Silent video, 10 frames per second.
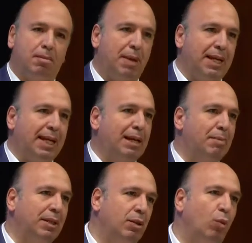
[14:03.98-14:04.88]
by an
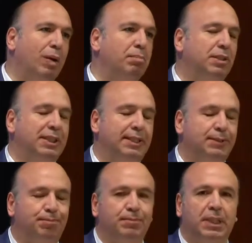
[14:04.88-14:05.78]
incremental
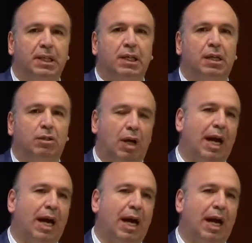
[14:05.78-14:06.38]
1%. So